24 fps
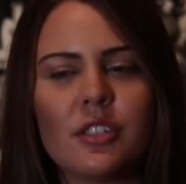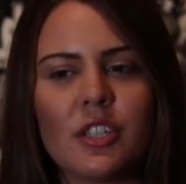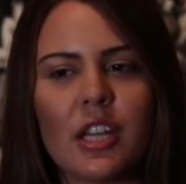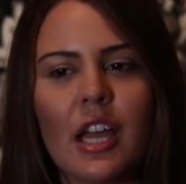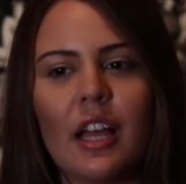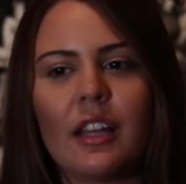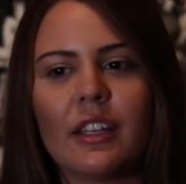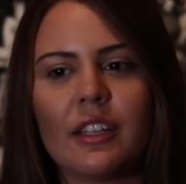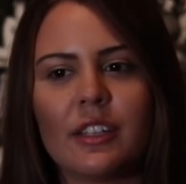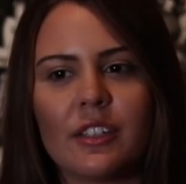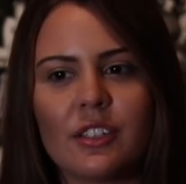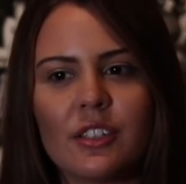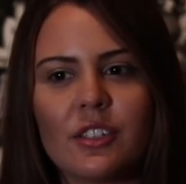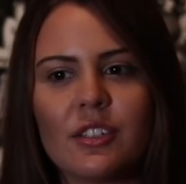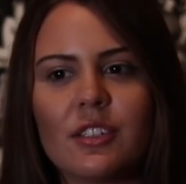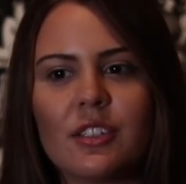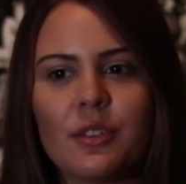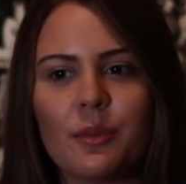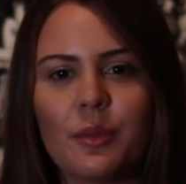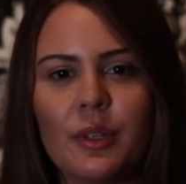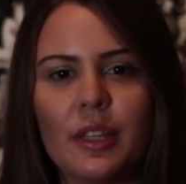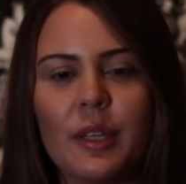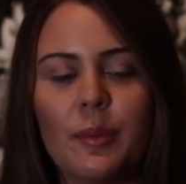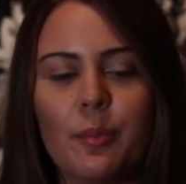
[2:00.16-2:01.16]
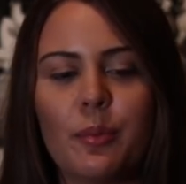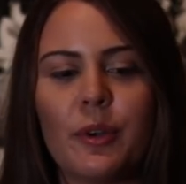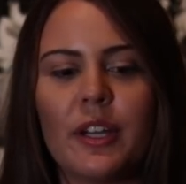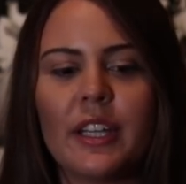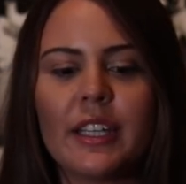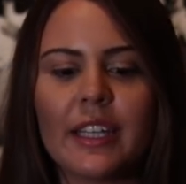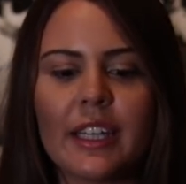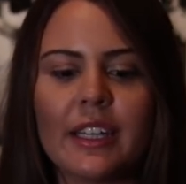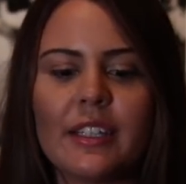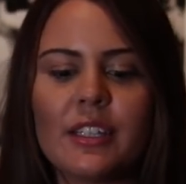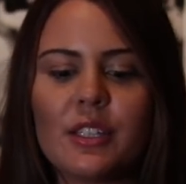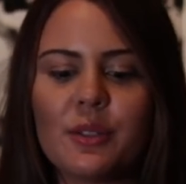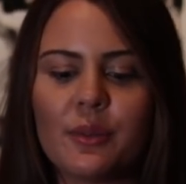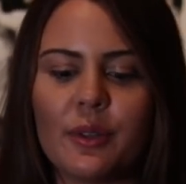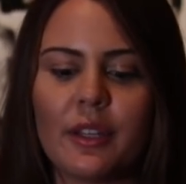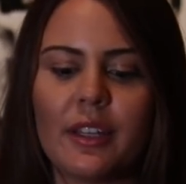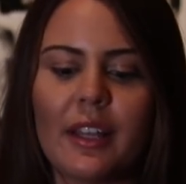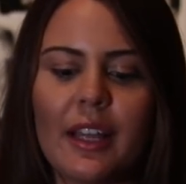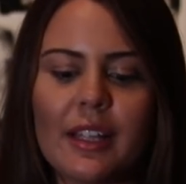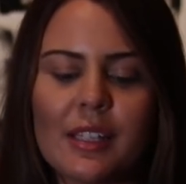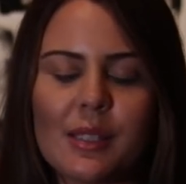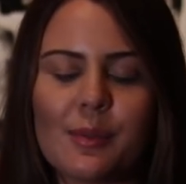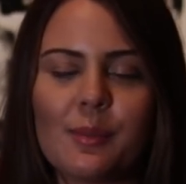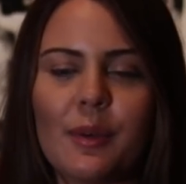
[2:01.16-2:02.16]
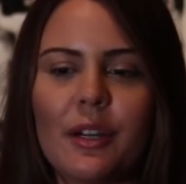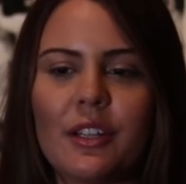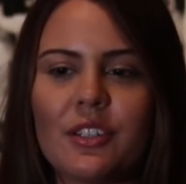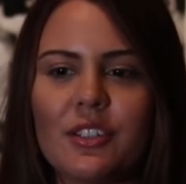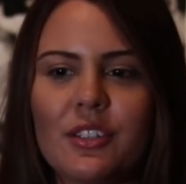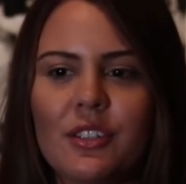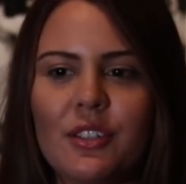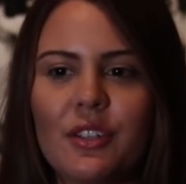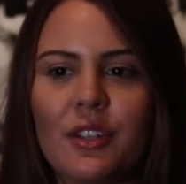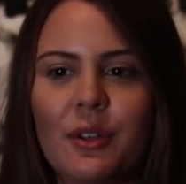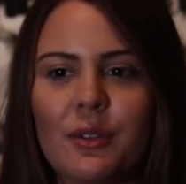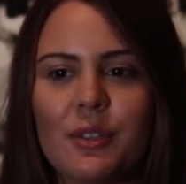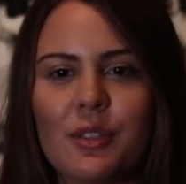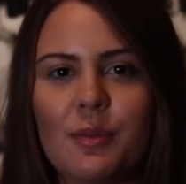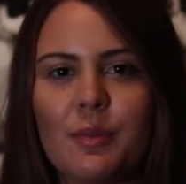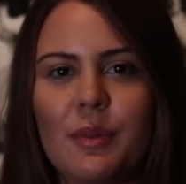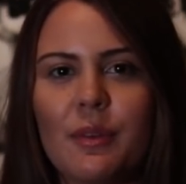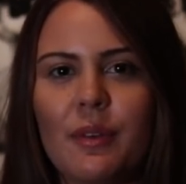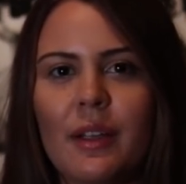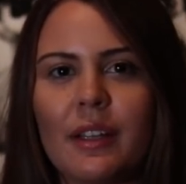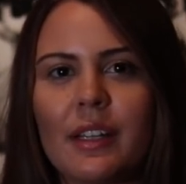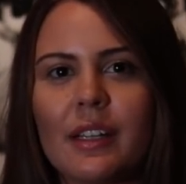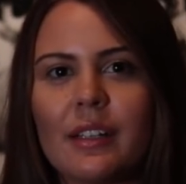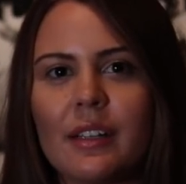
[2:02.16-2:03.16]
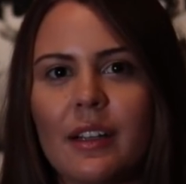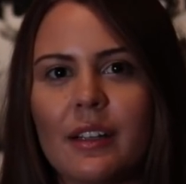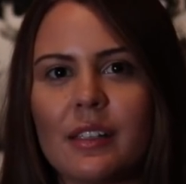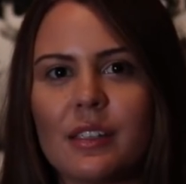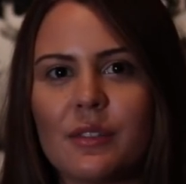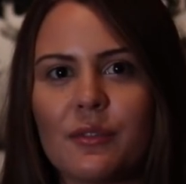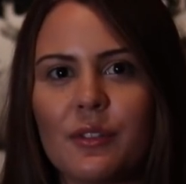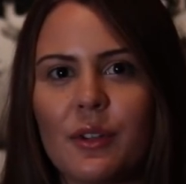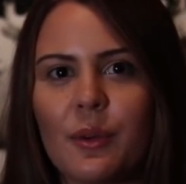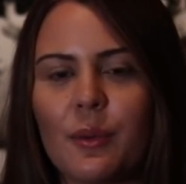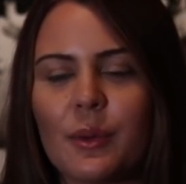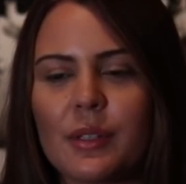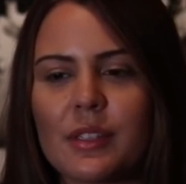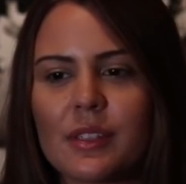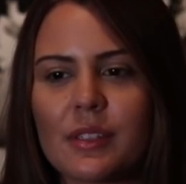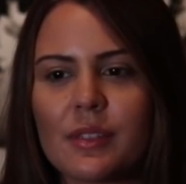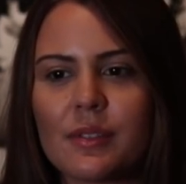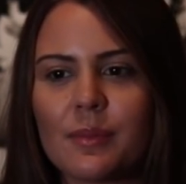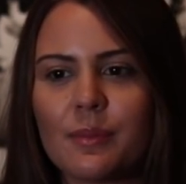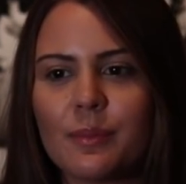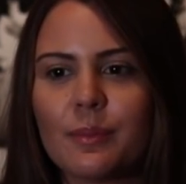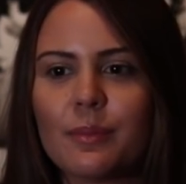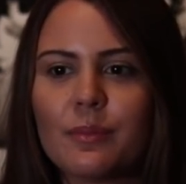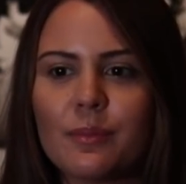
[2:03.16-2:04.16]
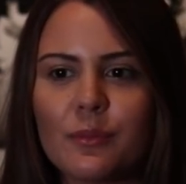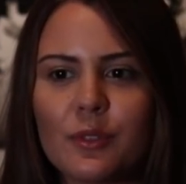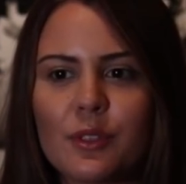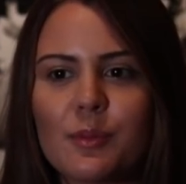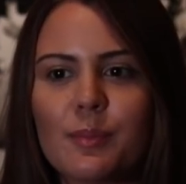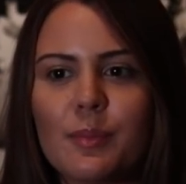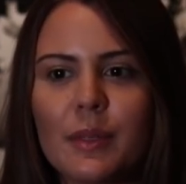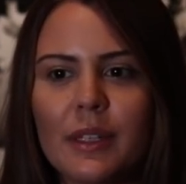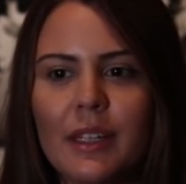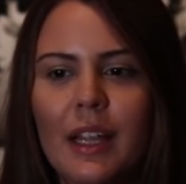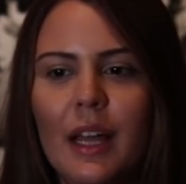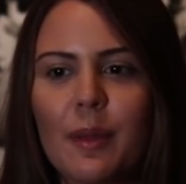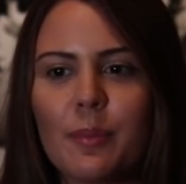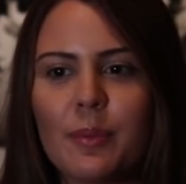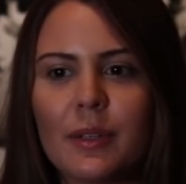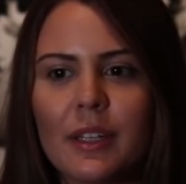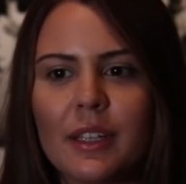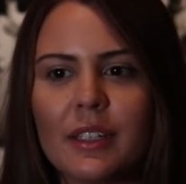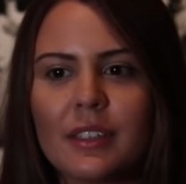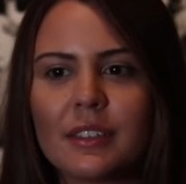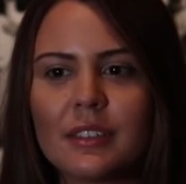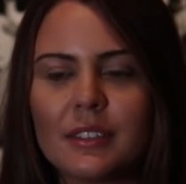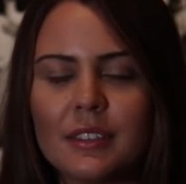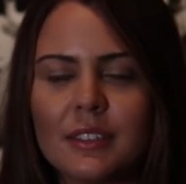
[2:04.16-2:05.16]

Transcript: challenge, to really break into it as much, you know, to be recognized for what's been happening.